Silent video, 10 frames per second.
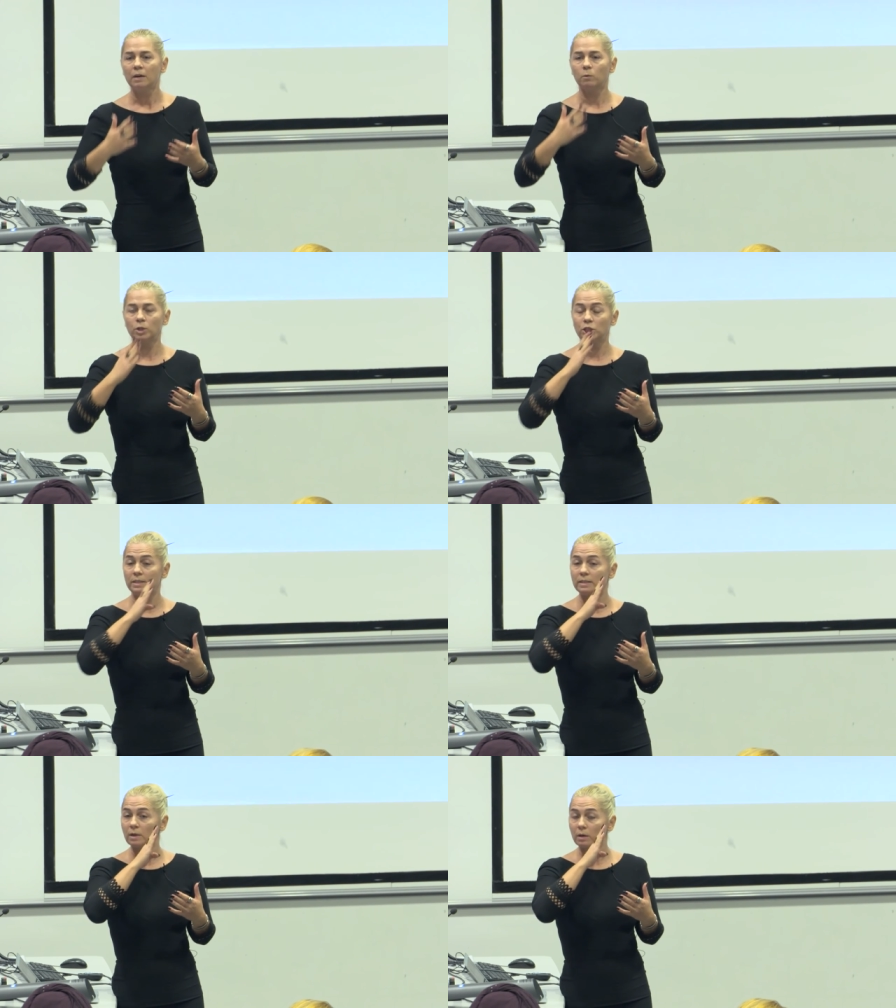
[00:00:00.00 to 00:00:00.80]
which
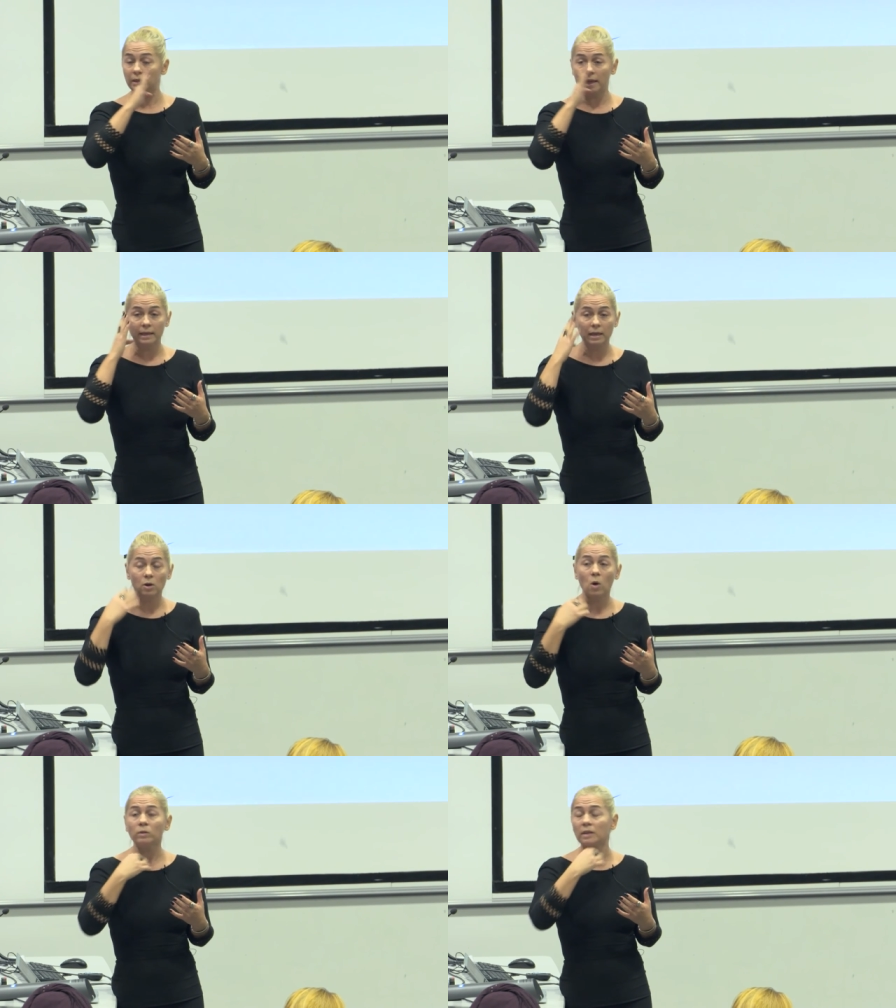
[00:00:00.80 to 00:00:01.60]
is they
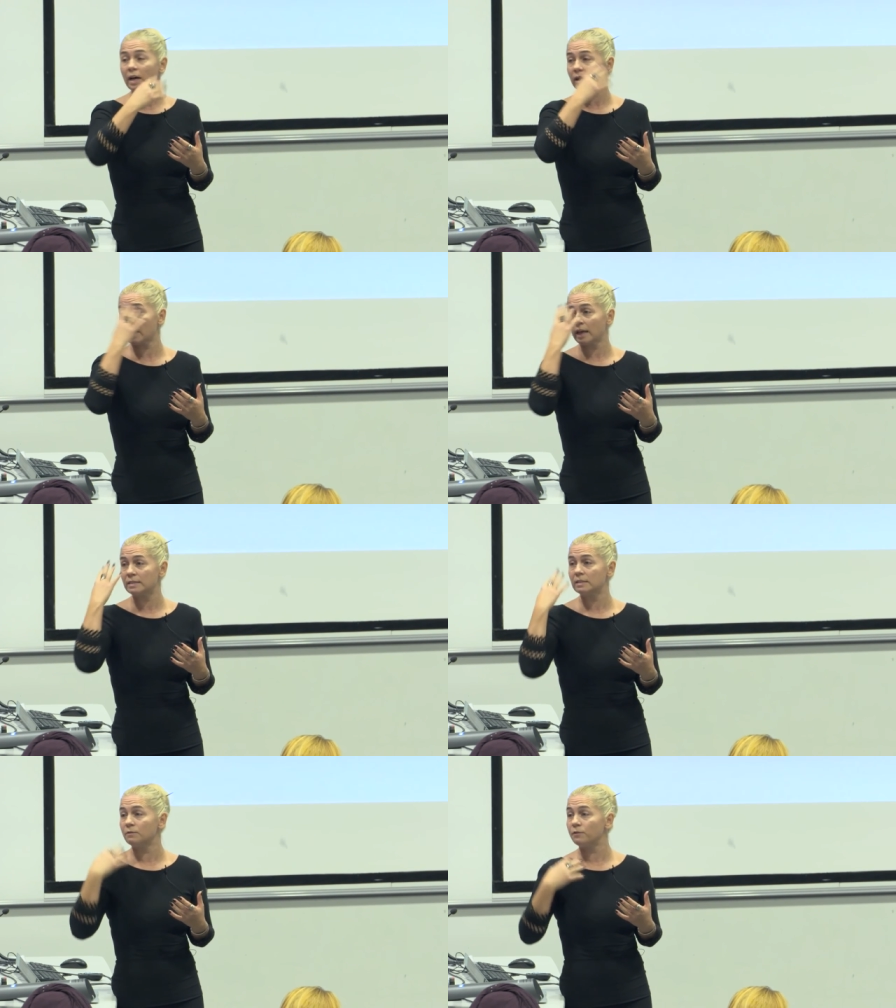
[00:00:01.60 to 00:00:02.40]
cannot
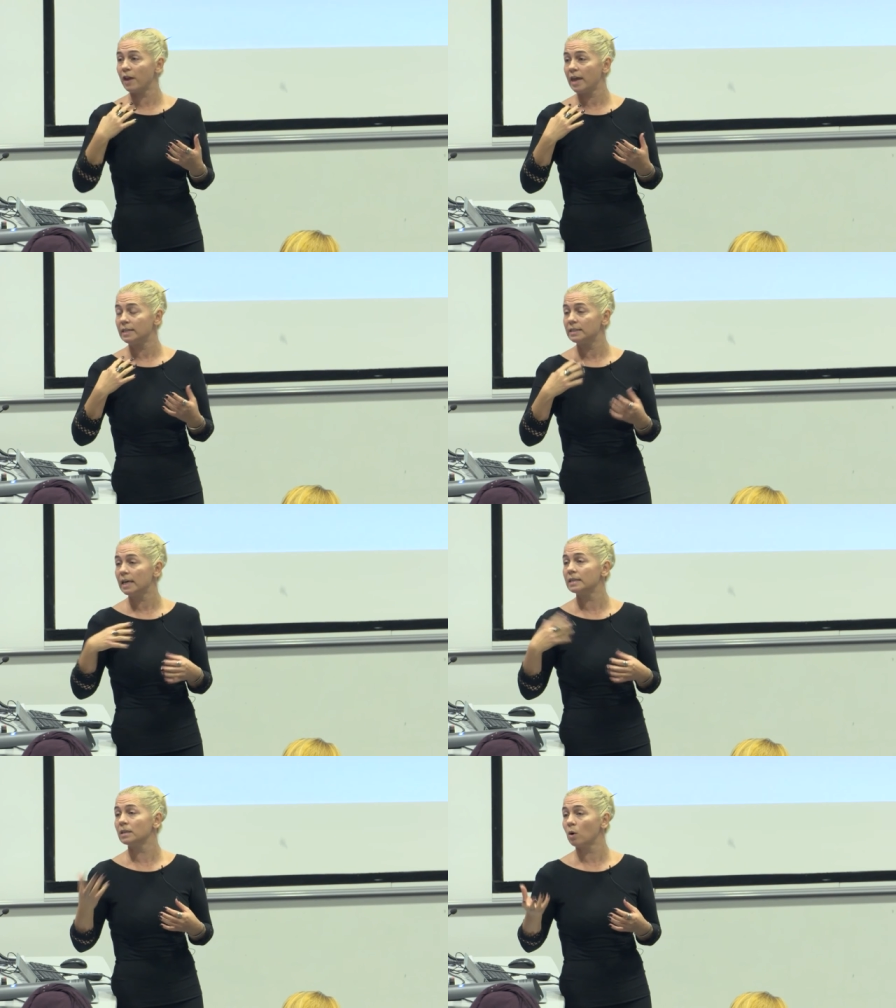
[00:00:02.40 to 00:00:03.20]
analyze the face
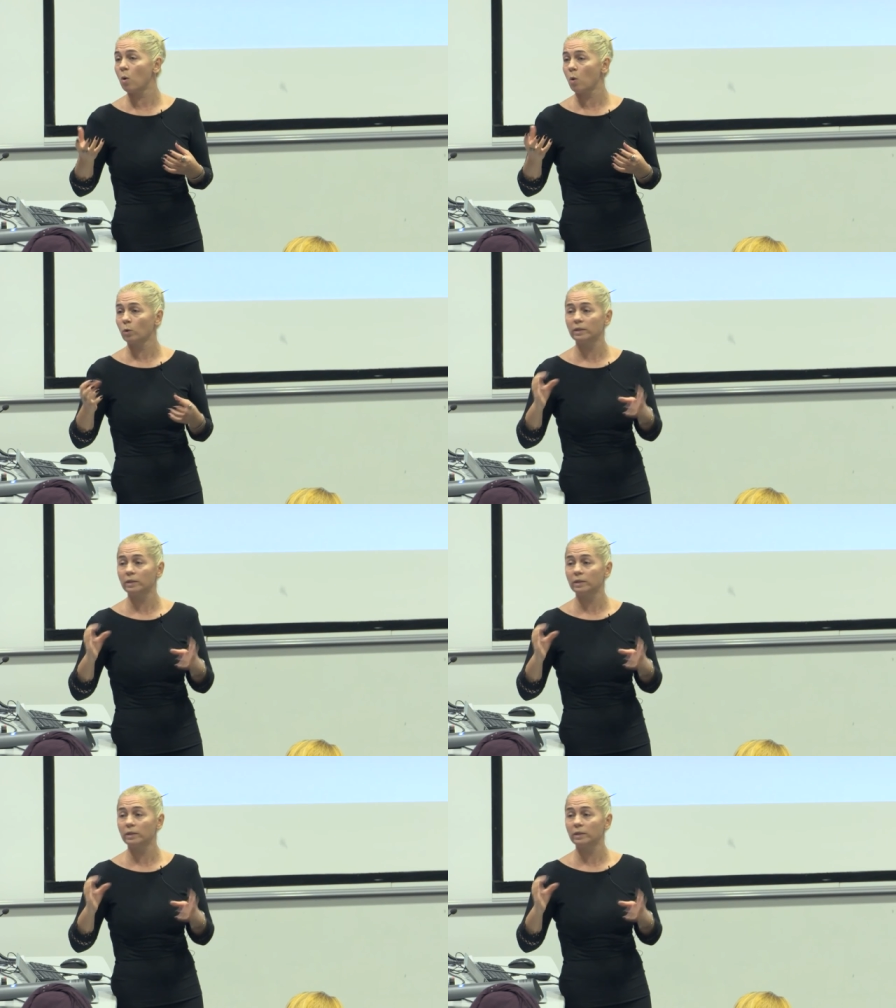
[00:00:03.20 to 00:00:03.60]
as a whole.